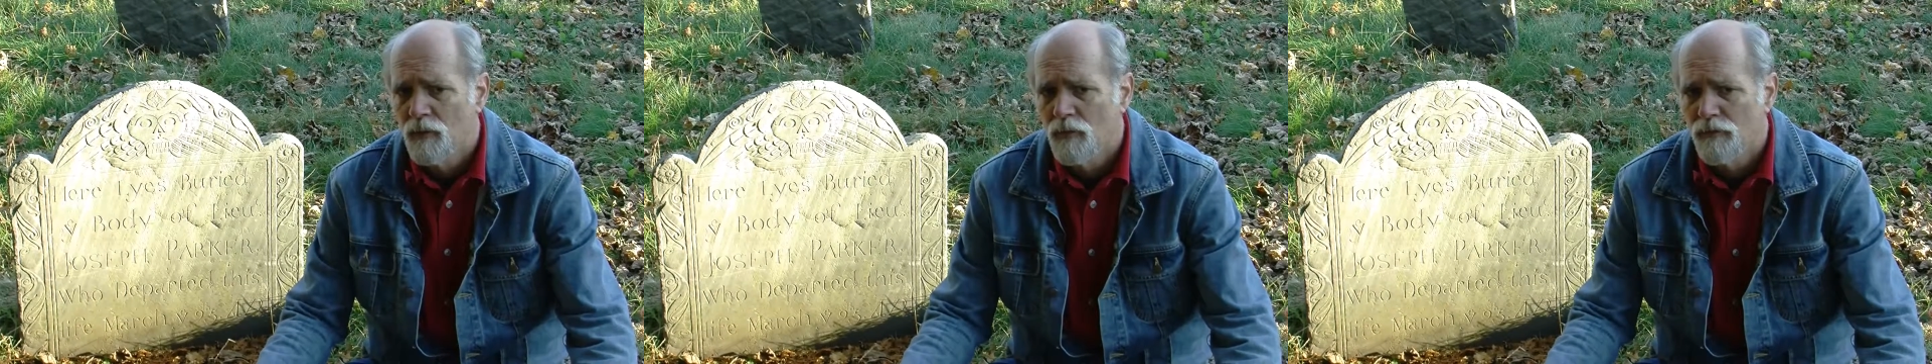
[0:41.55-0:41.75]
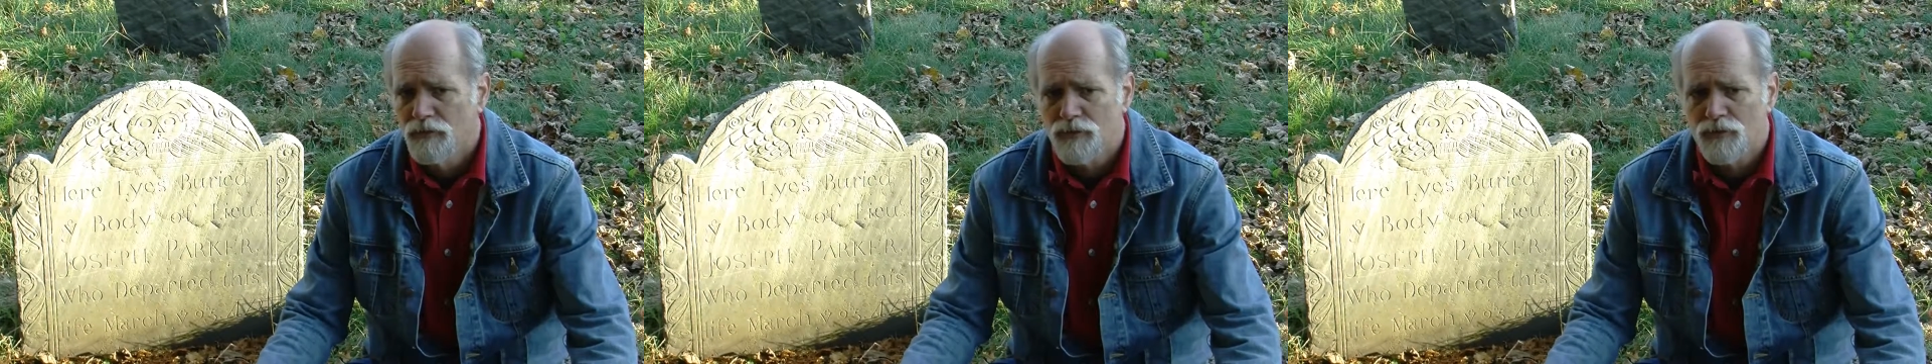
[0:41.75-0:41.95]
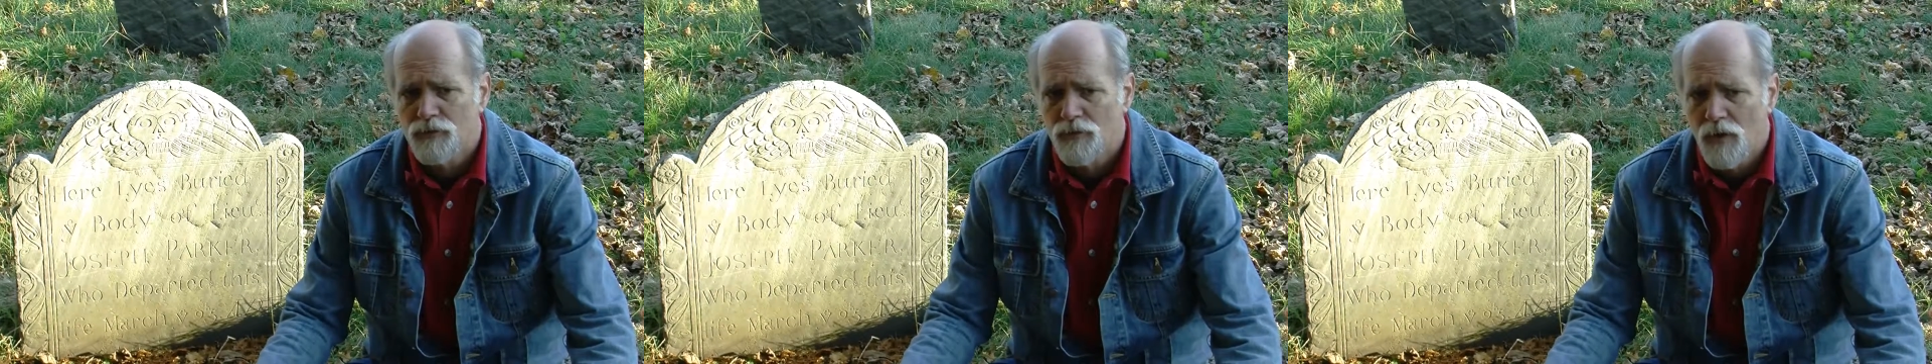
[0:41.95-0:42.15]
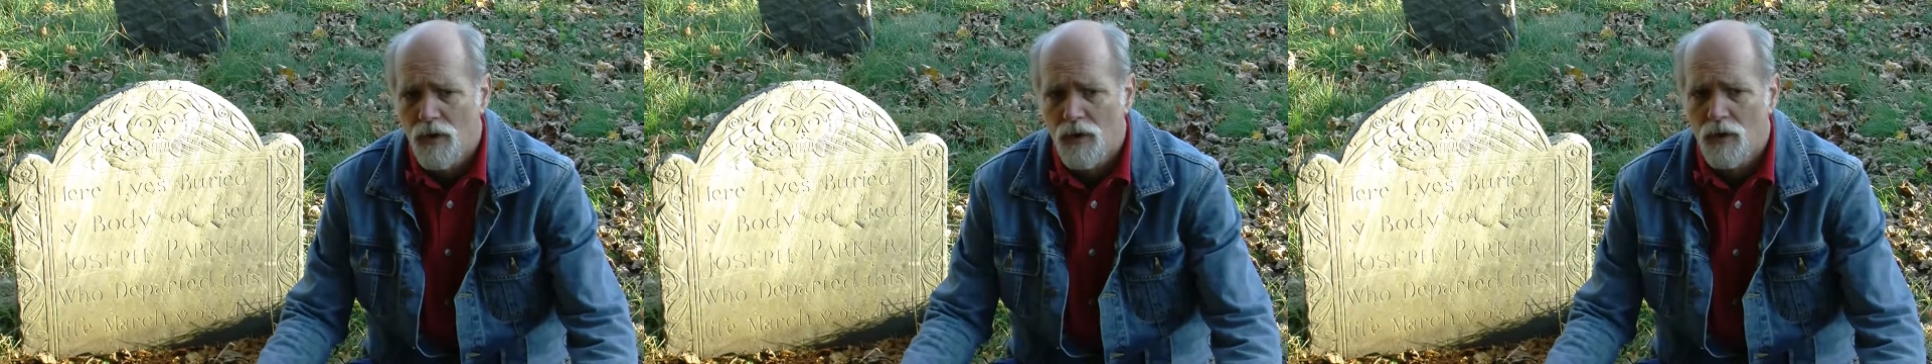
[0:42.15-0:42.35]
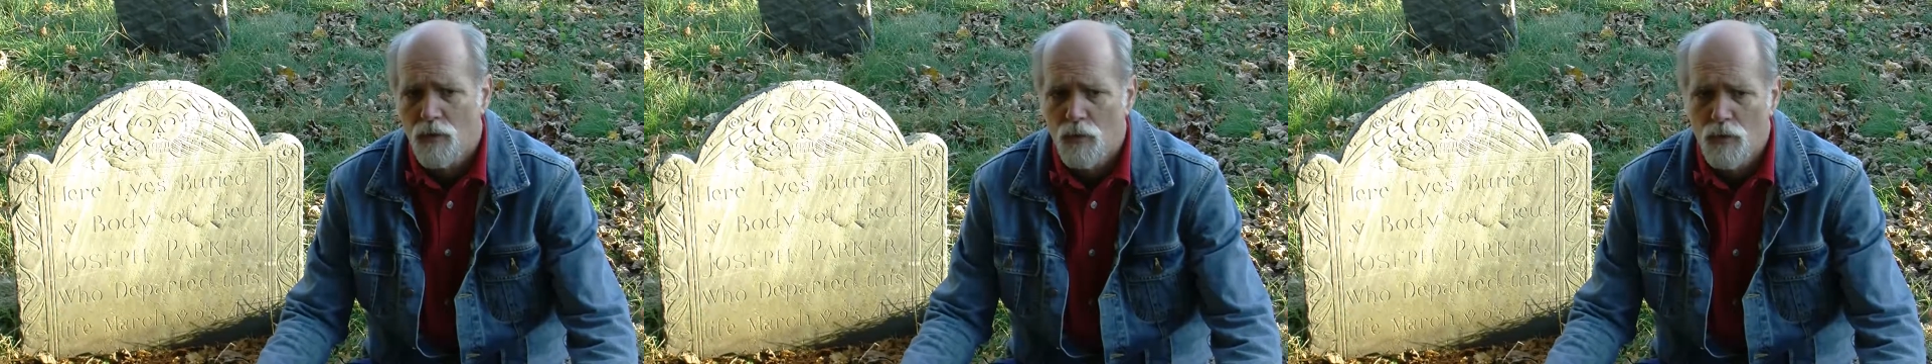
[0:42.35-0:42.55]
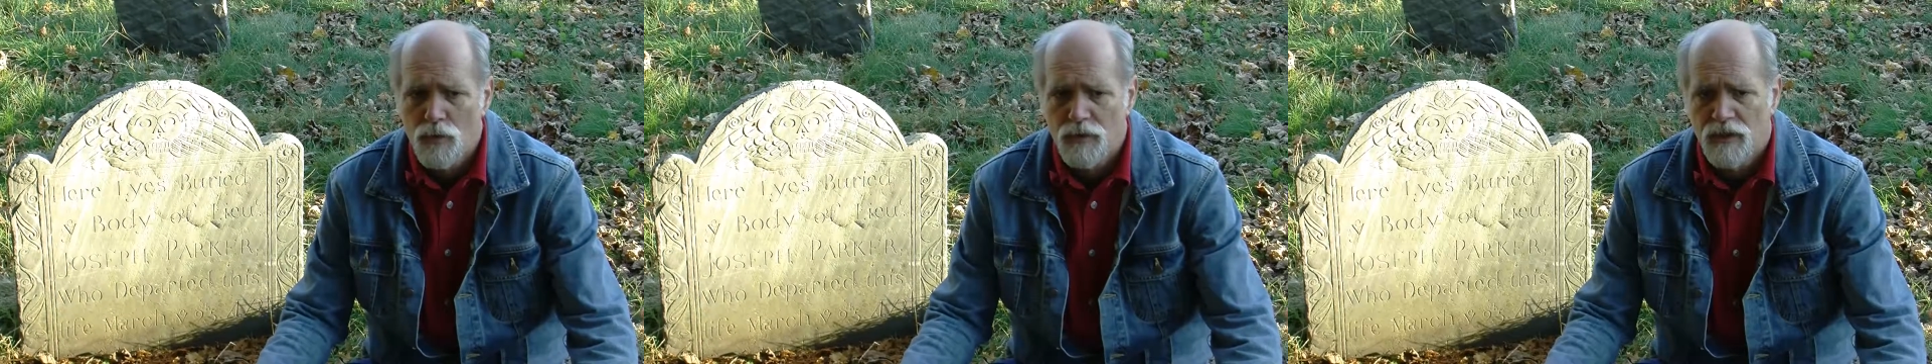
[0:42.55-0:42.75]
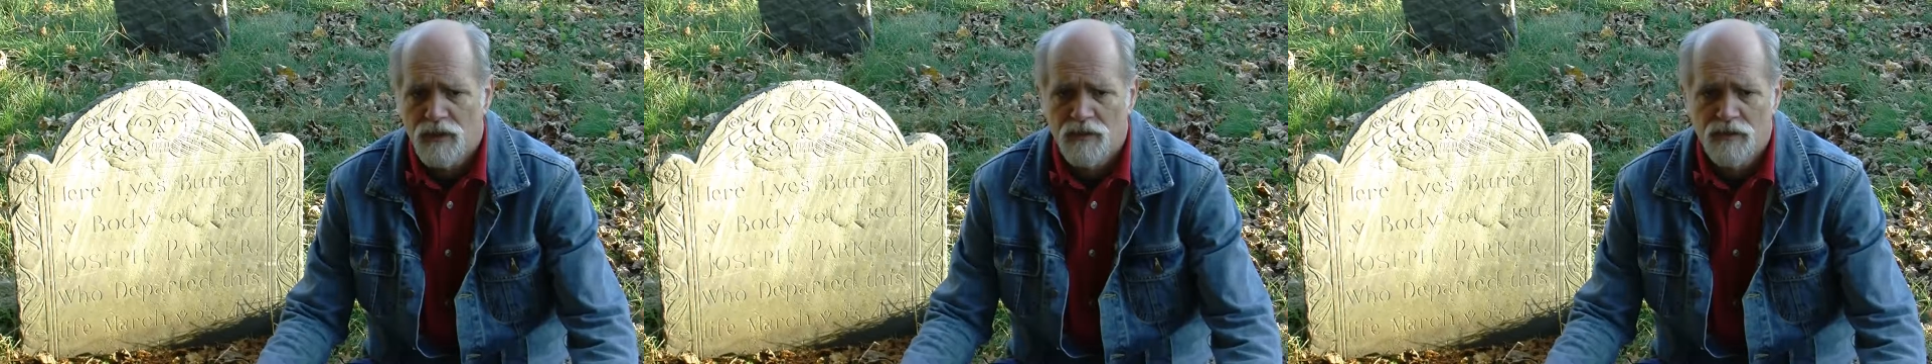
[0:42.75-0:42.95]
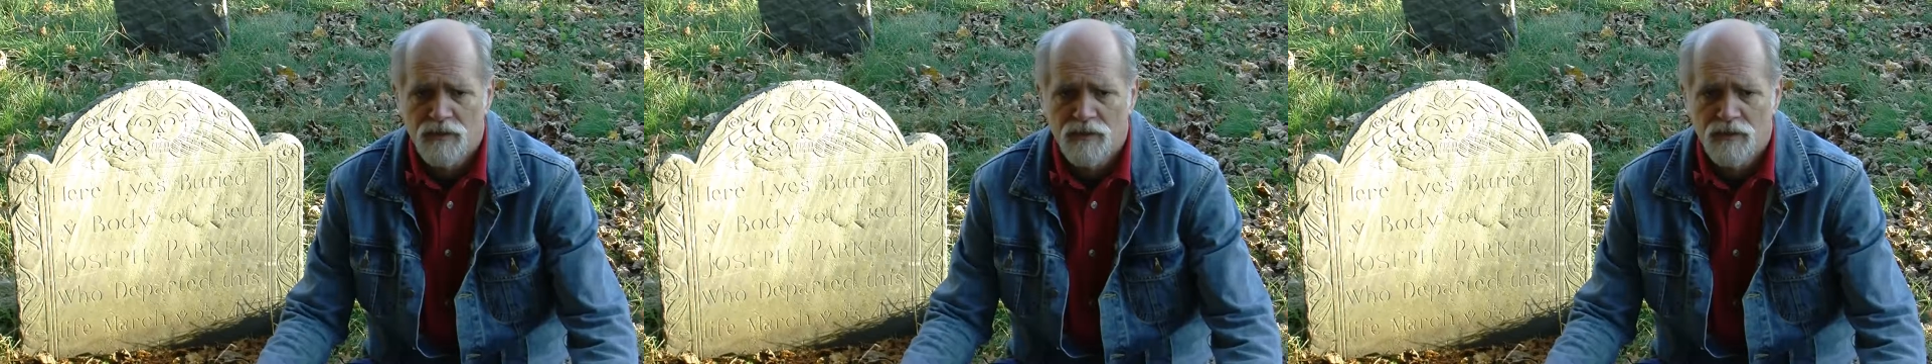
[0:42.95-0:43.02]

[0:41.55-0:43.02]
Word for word: with a strong rooting